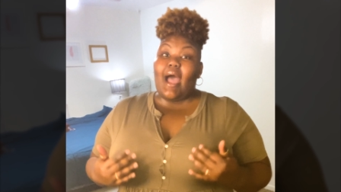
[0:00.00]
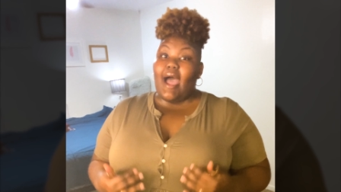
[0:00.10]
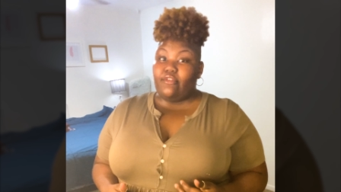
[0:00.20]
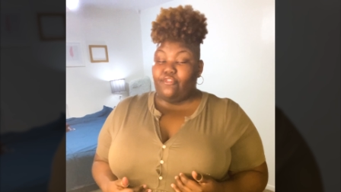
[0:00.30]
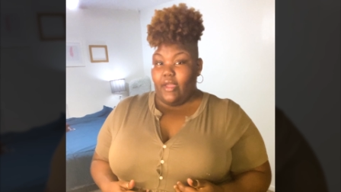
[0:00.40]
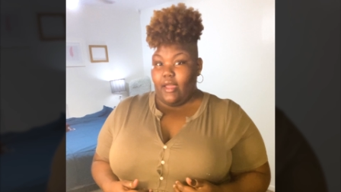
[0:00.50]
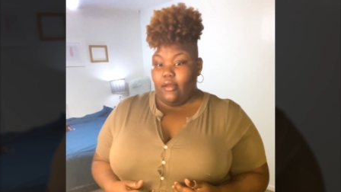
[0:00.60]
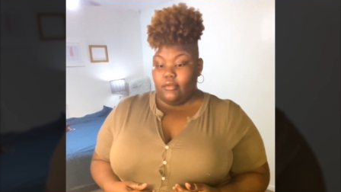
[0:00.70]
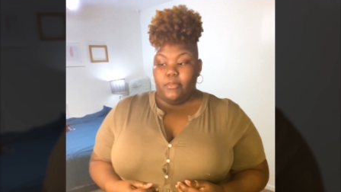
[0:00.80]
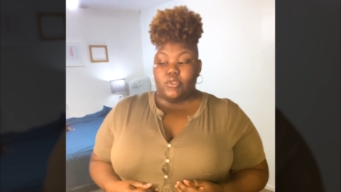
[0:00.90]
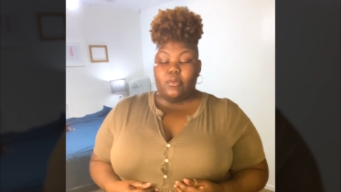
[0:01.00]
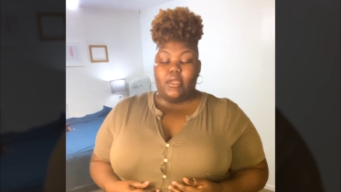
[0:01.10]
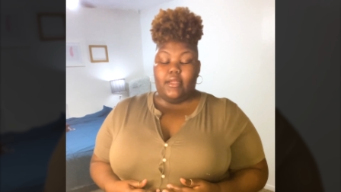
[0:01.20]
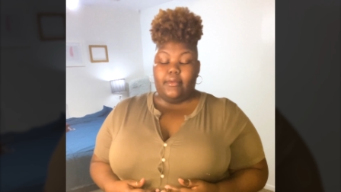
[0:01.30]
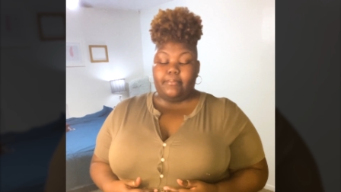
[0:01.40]
I found
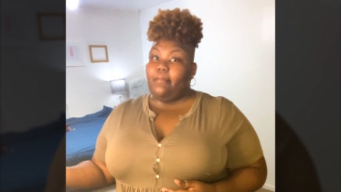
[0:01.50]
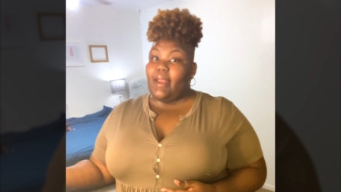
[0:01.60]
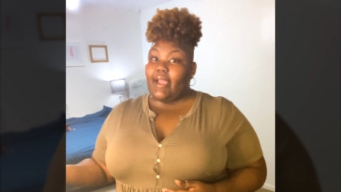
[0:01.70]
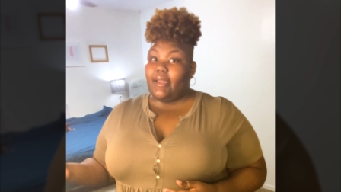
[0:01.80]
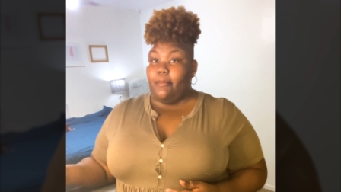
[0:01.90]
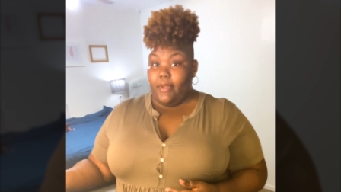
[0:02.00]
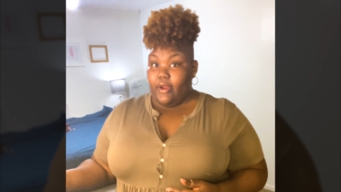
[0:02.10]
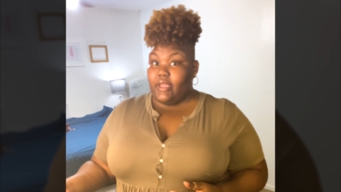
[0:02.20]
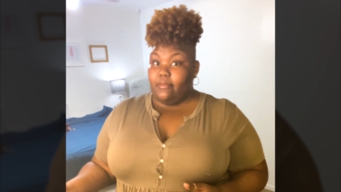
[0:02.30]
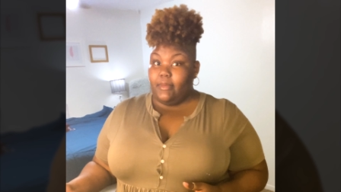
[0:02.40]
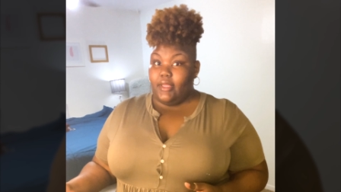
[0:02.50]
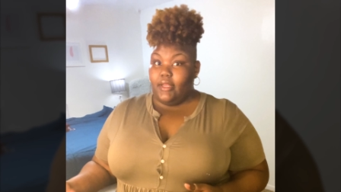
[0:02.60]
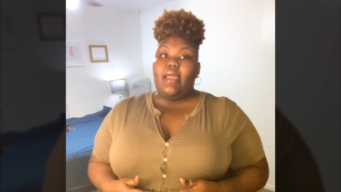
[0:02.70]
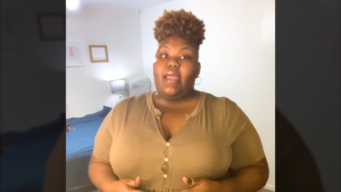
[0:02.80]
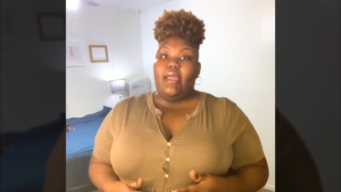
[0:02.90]
between black American
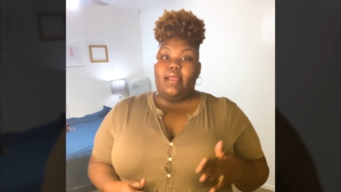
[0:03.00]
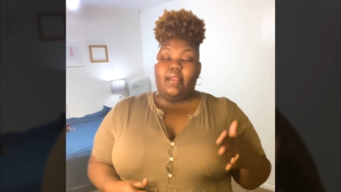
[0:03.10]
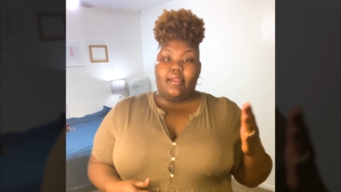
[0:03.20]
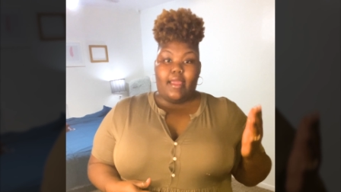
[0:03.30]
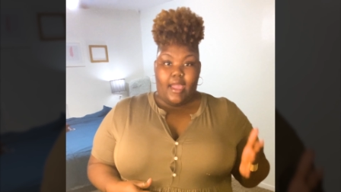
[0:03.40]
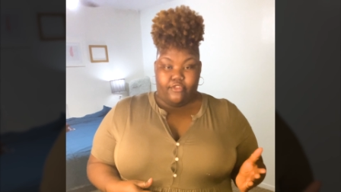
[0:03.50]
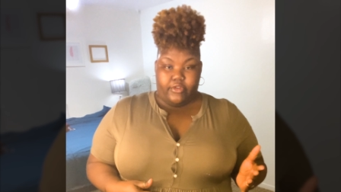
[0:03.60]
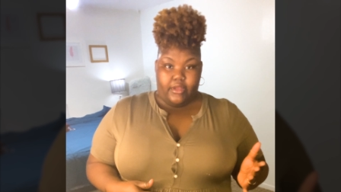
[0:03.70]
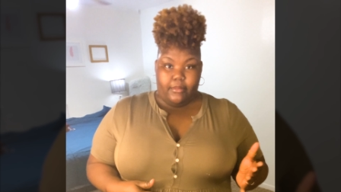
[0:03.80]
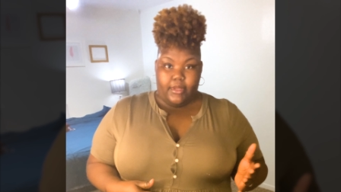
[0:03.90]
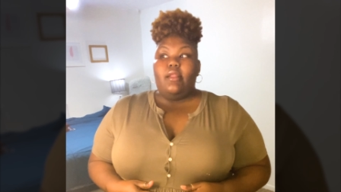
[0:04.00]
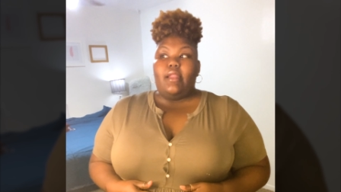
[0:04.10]
men and African men.